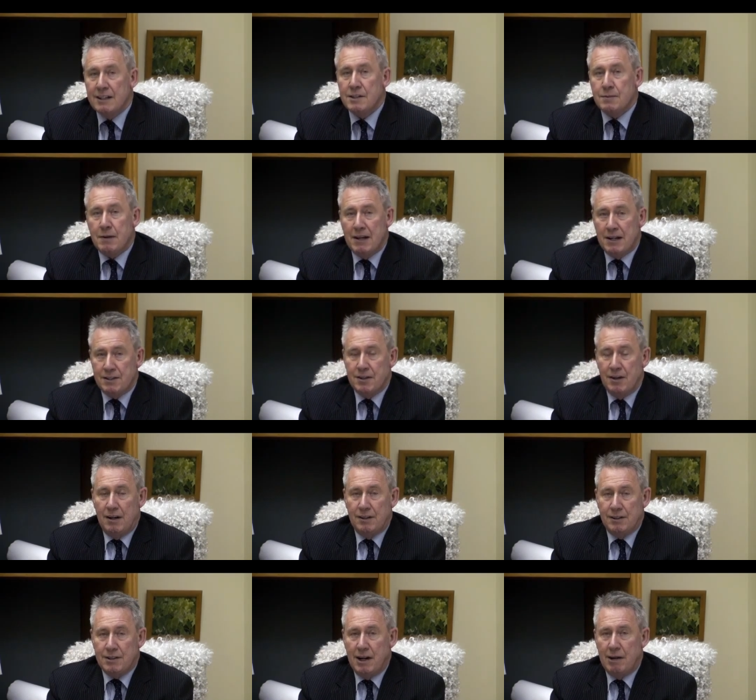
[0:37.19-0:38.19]
has passed
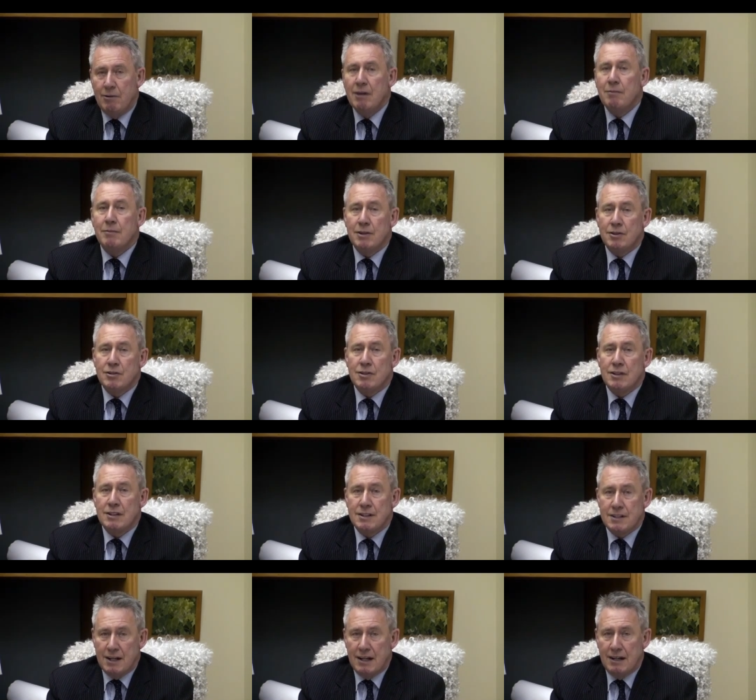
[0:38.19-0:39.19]
on, so I won't mention
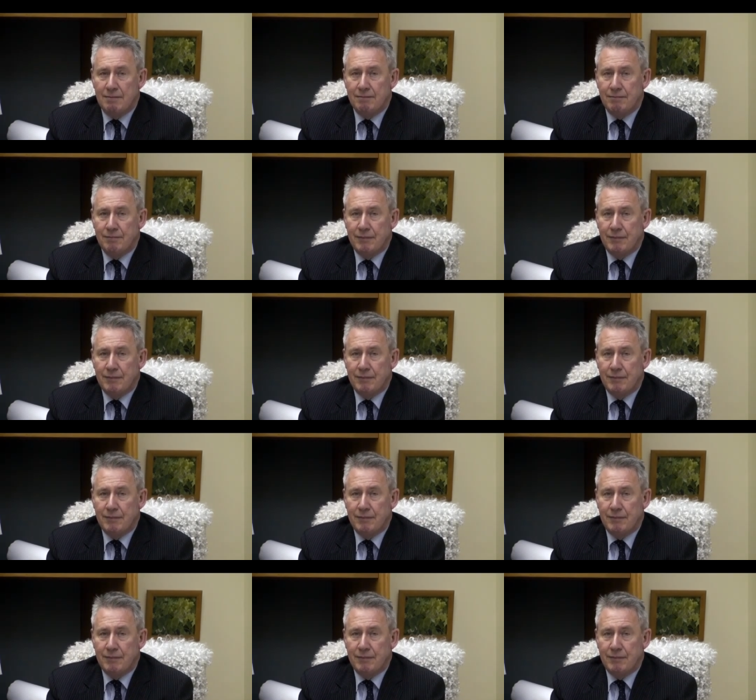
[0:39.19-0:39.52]
his name.